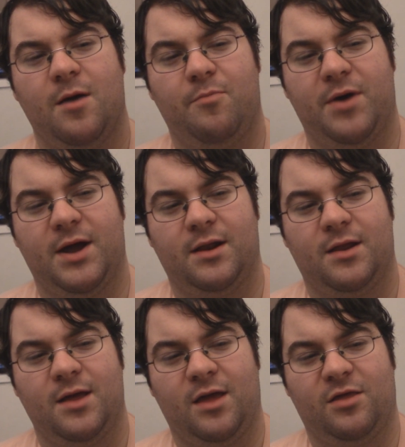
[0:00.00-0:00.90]

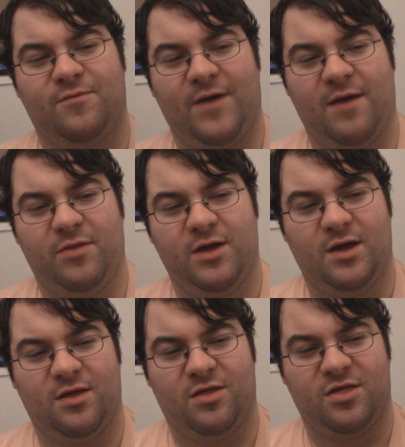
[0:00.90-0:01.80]
but his family
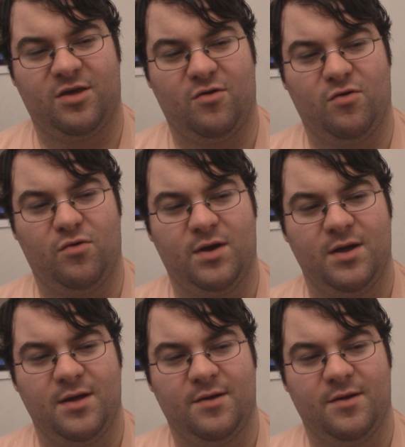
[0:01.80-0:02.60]
is so...